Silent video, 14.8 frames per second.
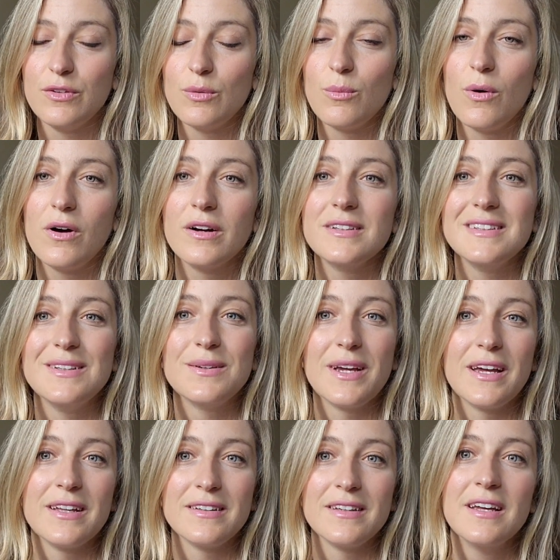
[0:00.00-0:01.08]
you want, you
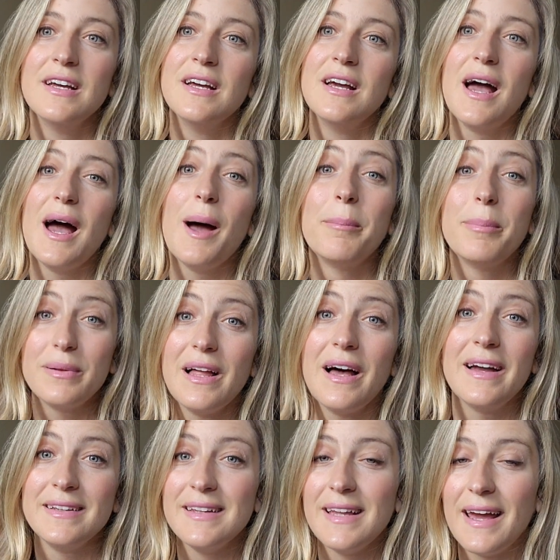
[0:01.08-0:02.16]
can
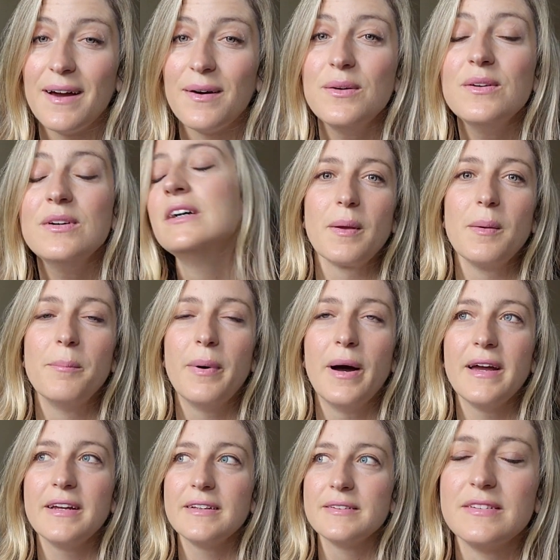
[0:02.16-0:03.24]
apply now.
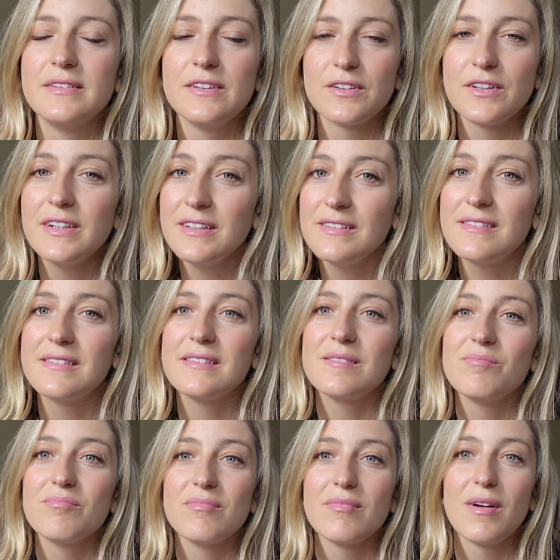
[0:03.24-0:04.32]
But there is
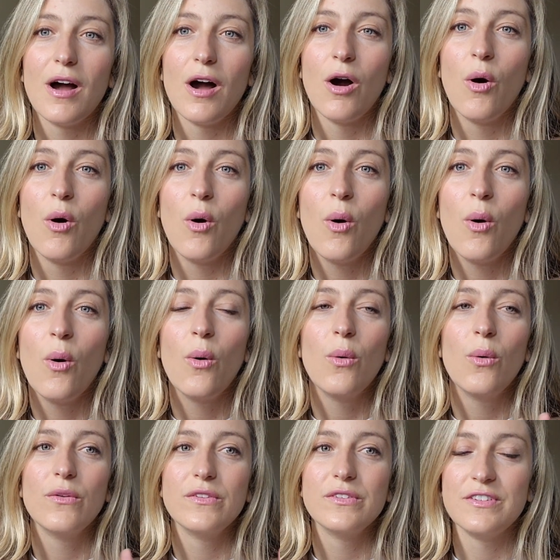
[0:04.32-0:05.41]
a
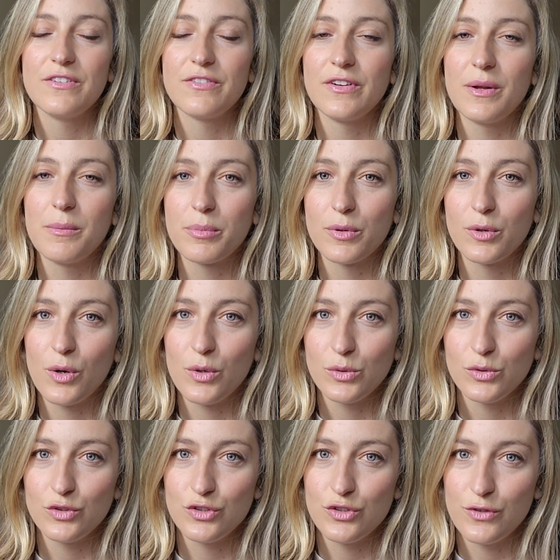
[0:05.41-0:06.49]
whole different
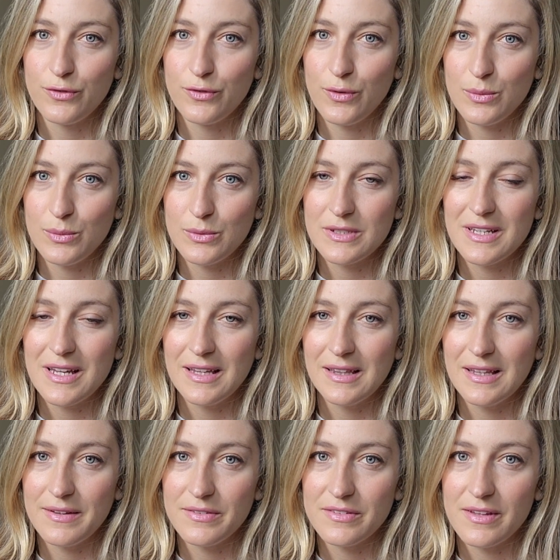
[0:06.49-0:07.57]
approach to food and
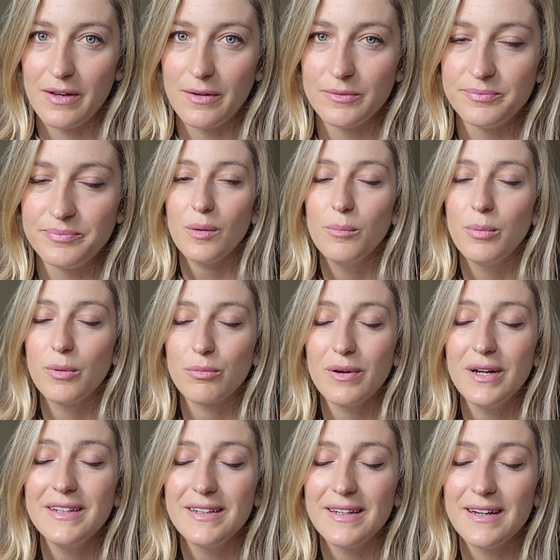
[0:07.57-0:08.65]
lifestyle. But
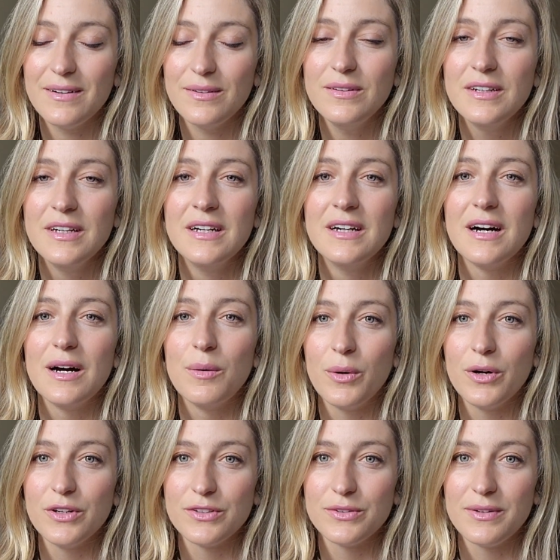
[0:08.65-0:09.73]
right now, I
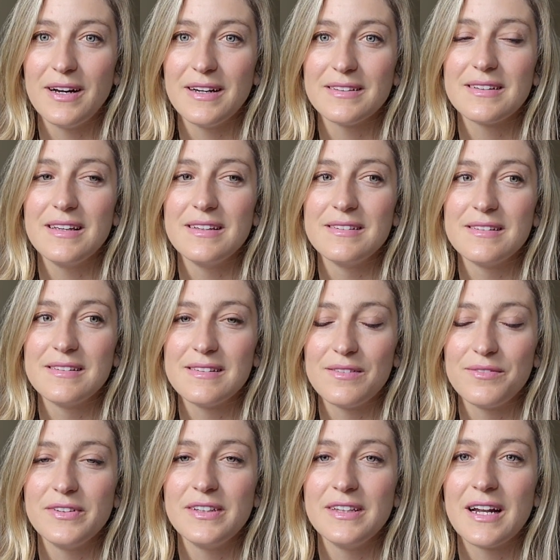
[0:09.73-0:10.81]
want you to ask, is this
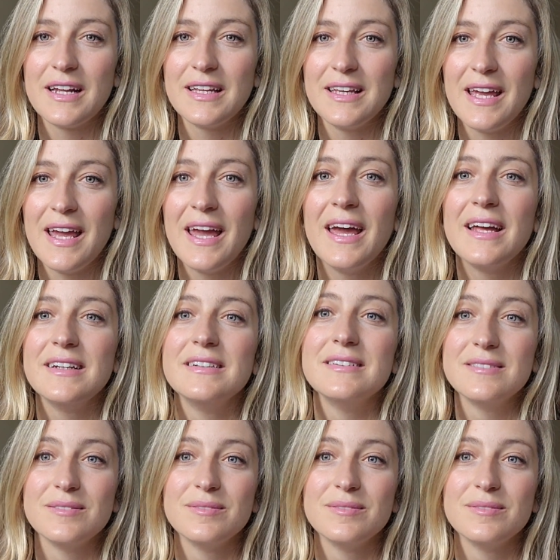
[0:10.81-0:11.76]
something that I can